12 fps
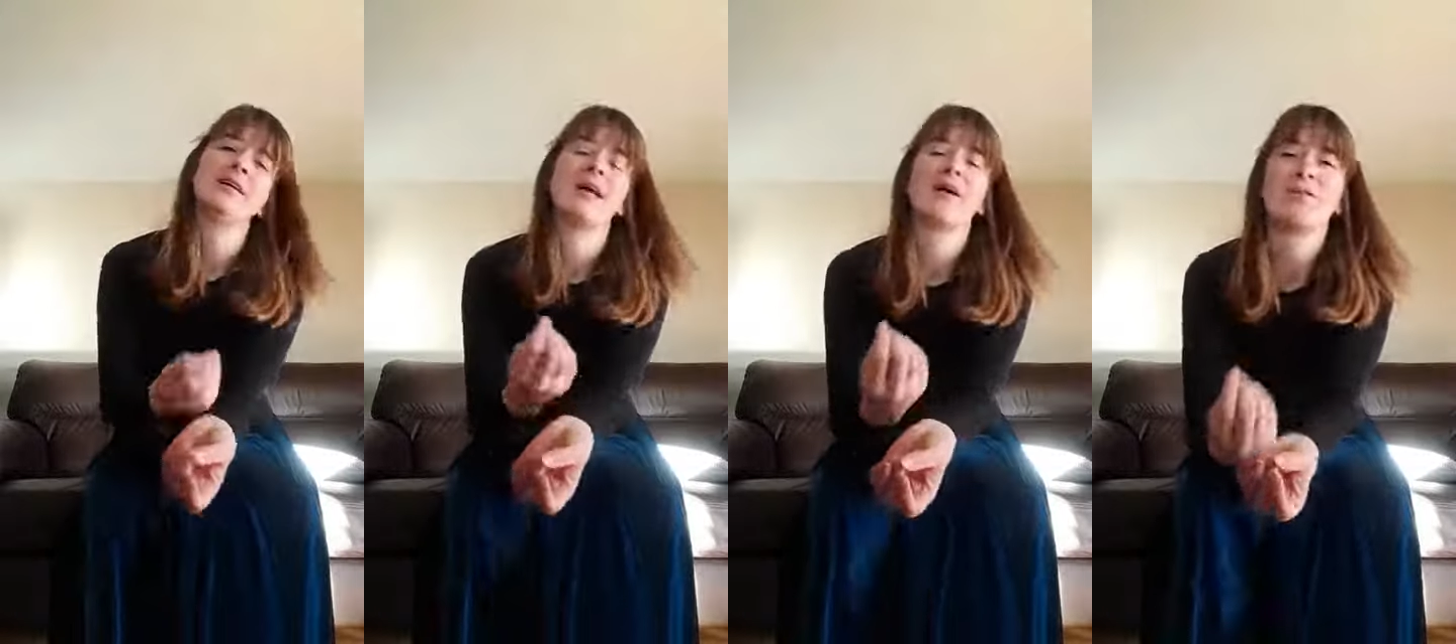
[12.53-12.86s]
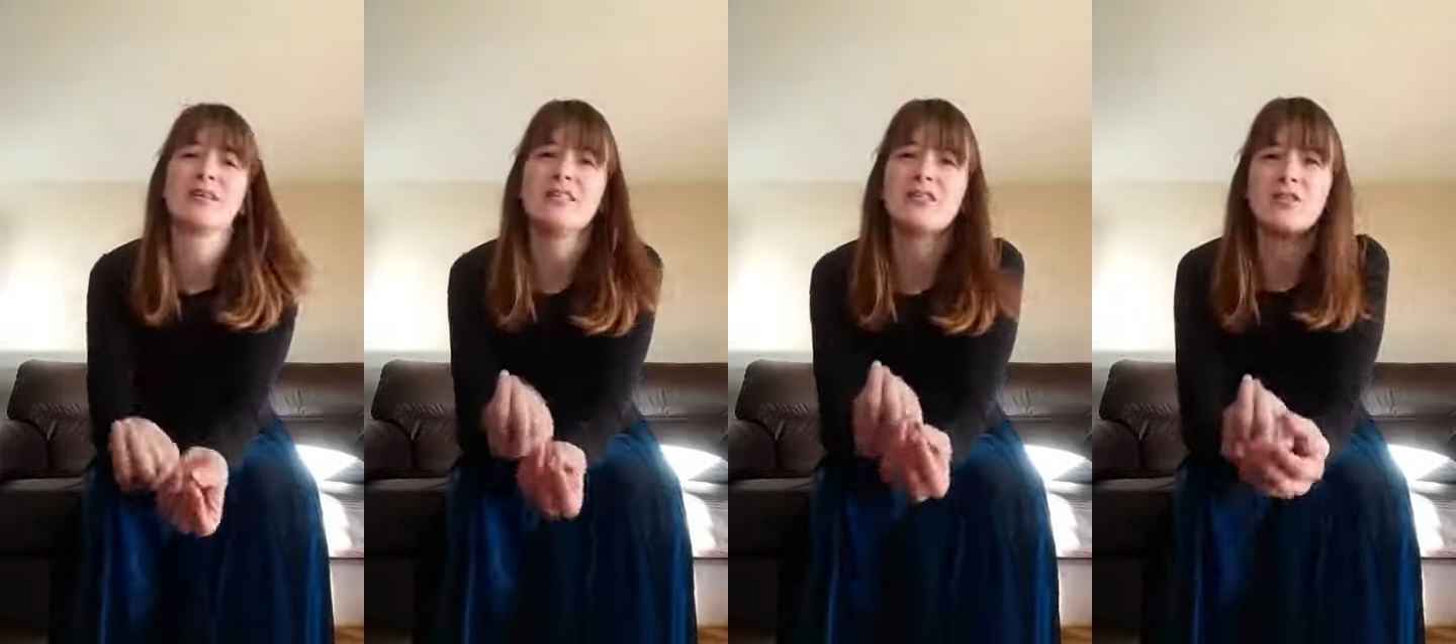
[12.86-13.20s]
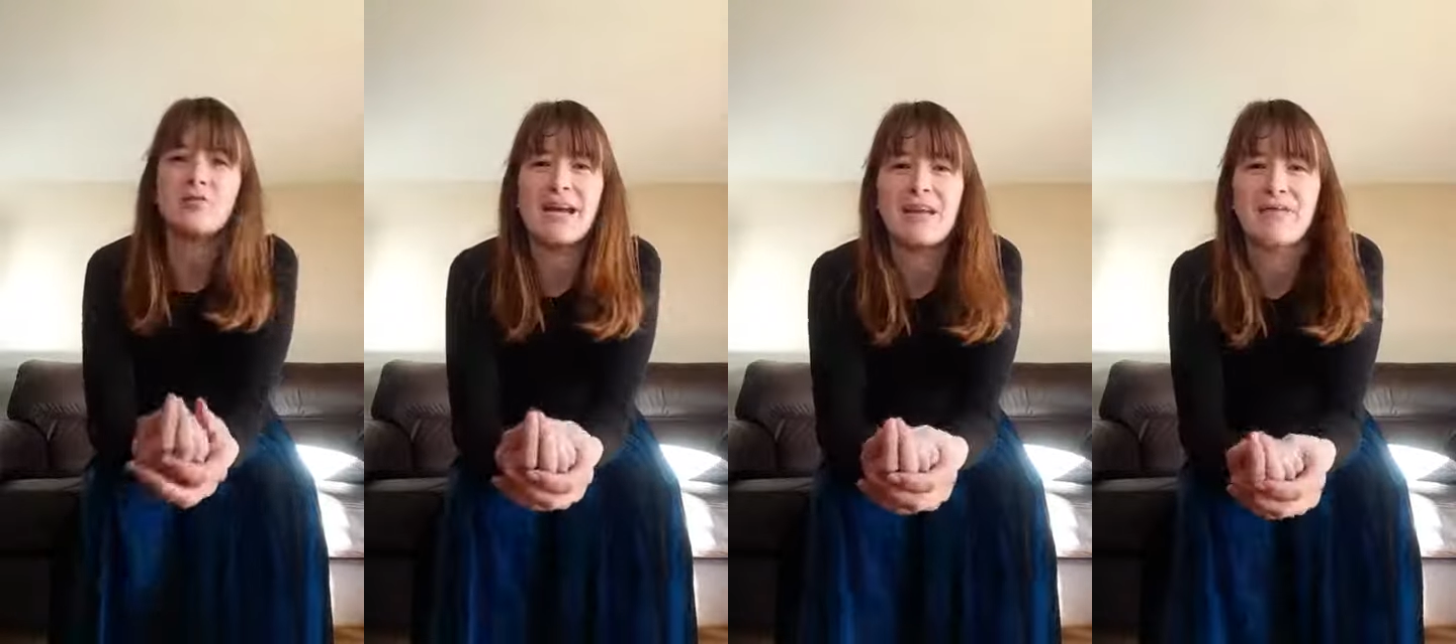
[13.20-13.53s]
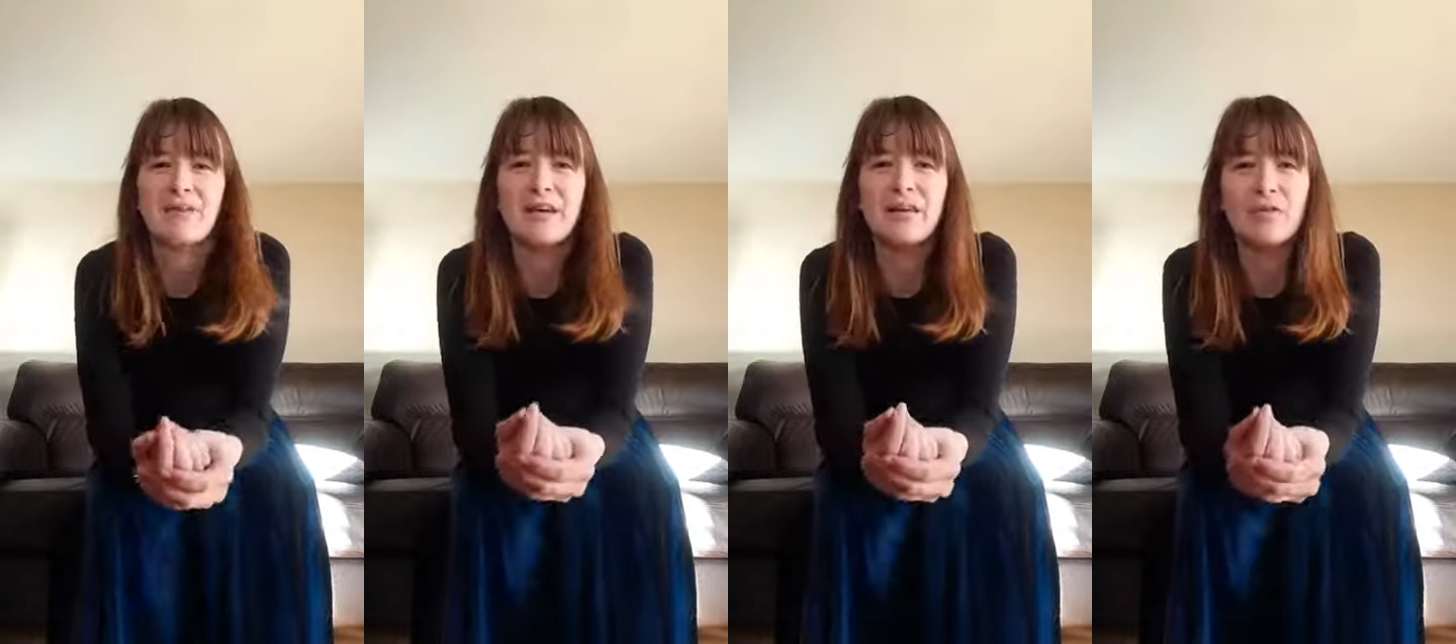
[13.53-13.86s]
Now this is great
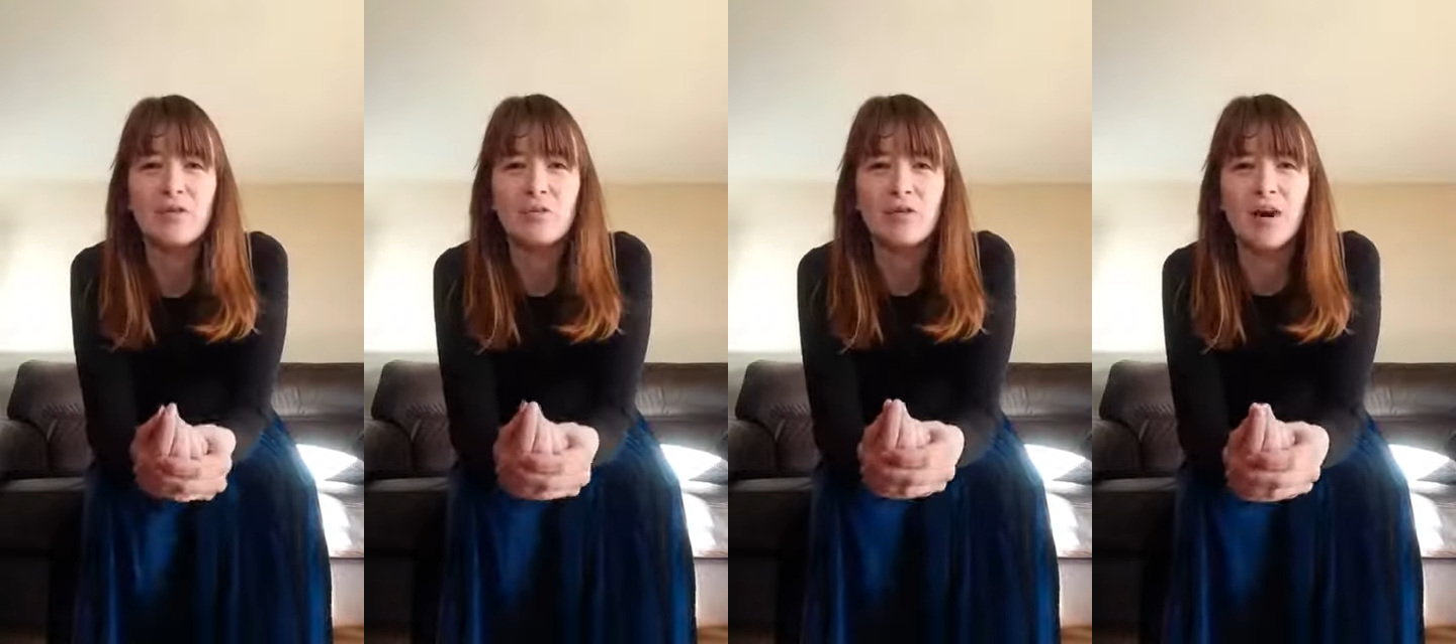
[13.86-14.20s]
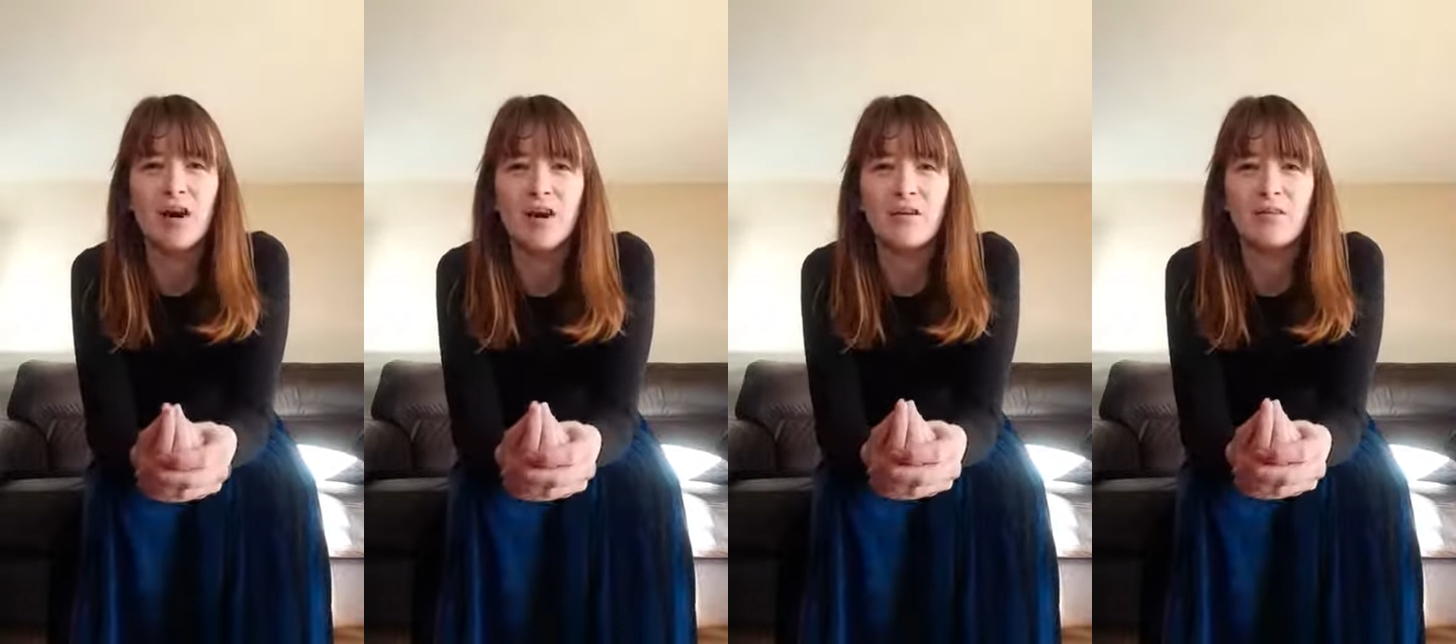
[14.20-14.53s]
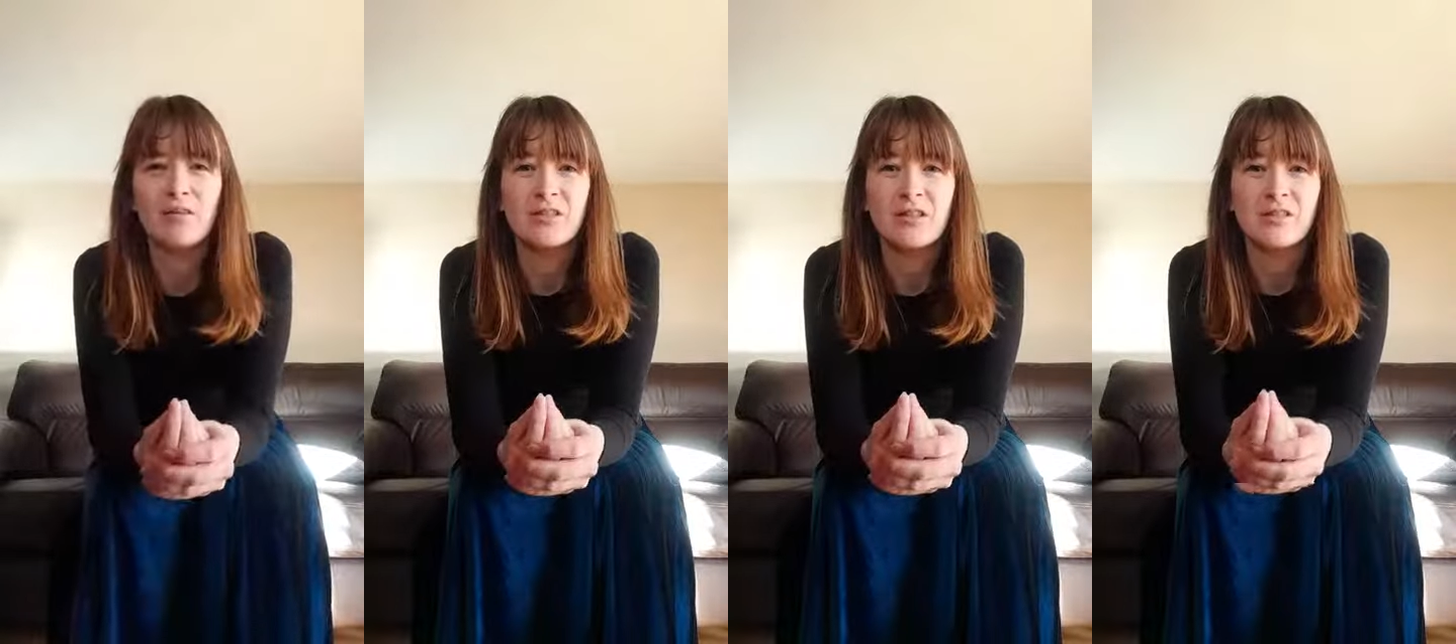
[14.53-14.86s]
for if you've got